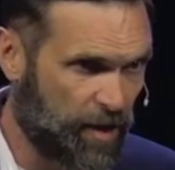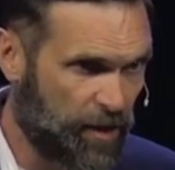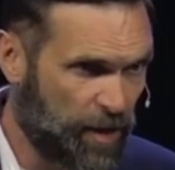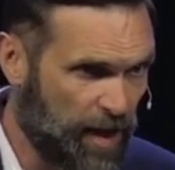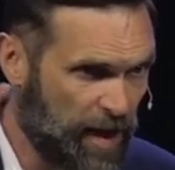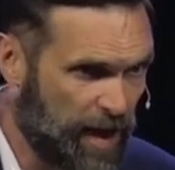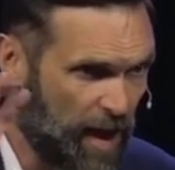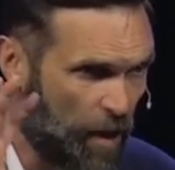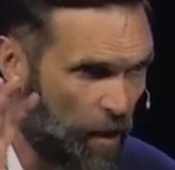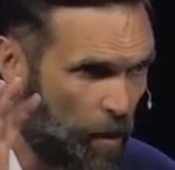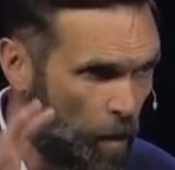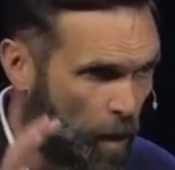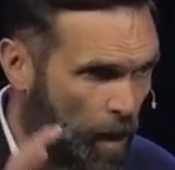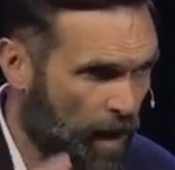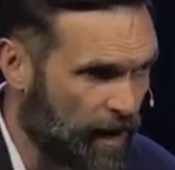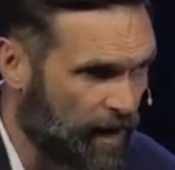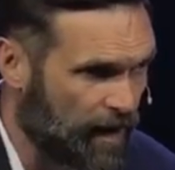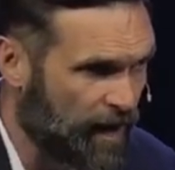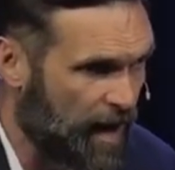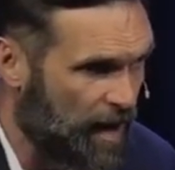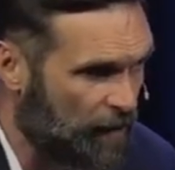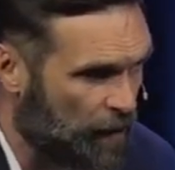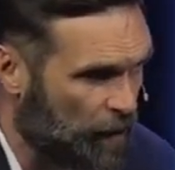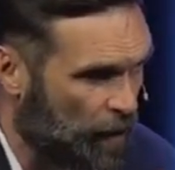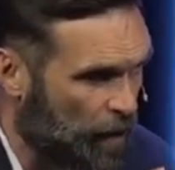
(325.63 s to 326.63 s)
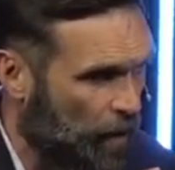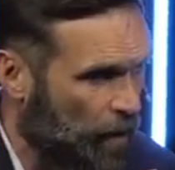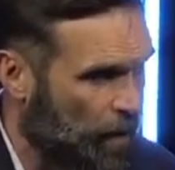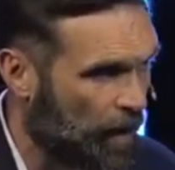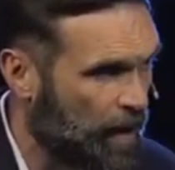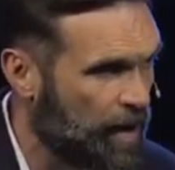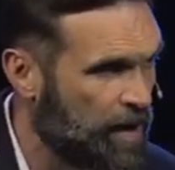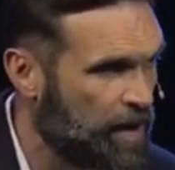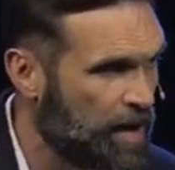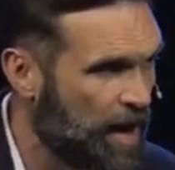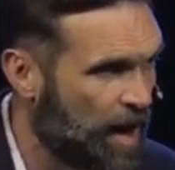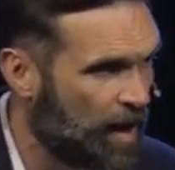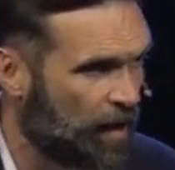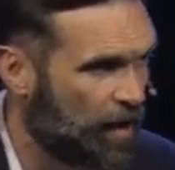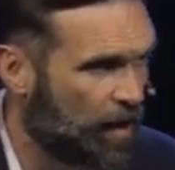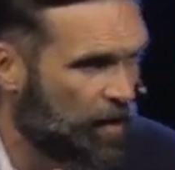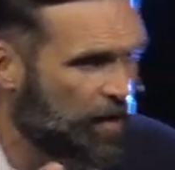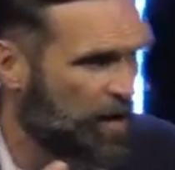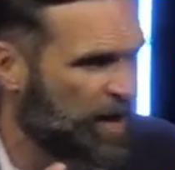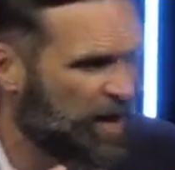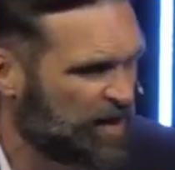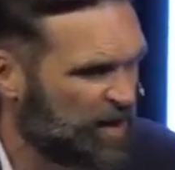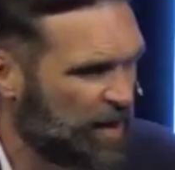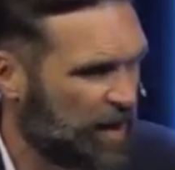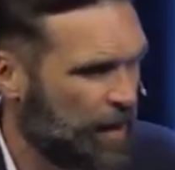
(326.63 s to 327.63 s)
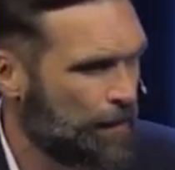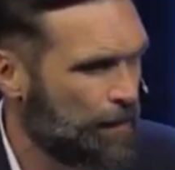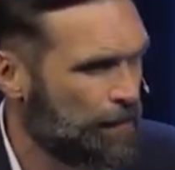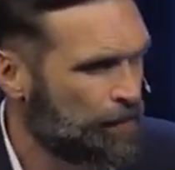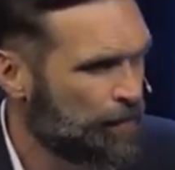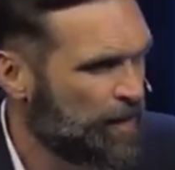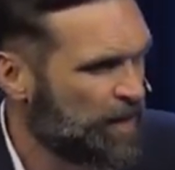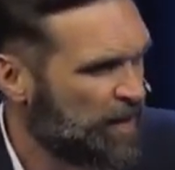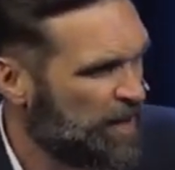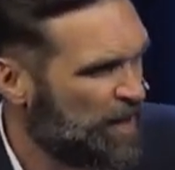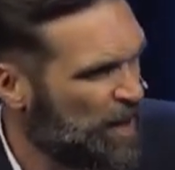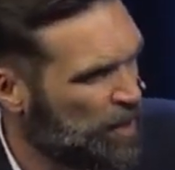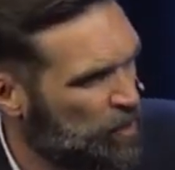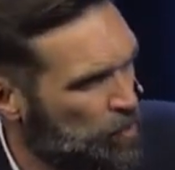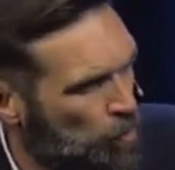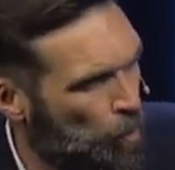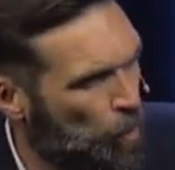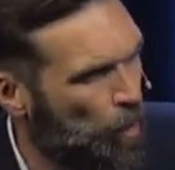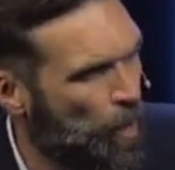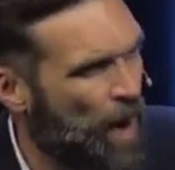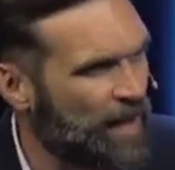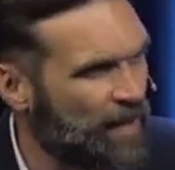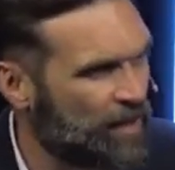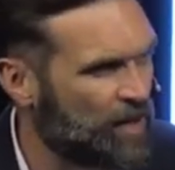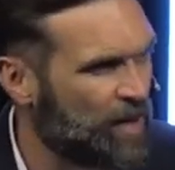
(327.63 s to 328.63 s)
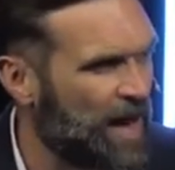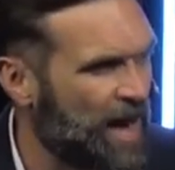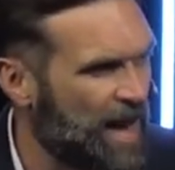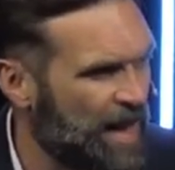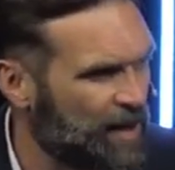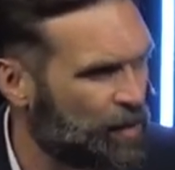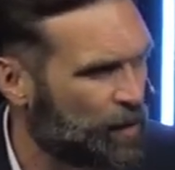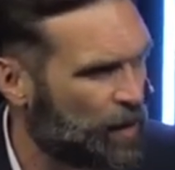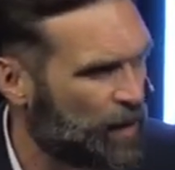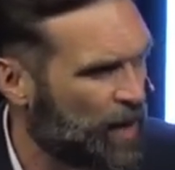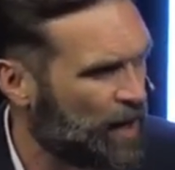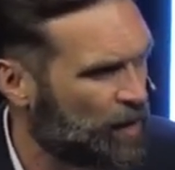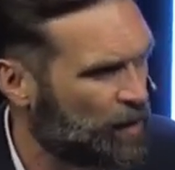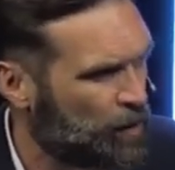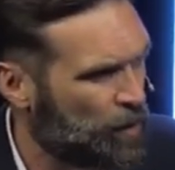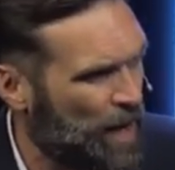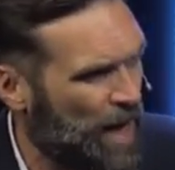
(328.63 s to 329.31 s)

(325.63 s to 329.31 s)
think at one level or another, this, this resonates with us.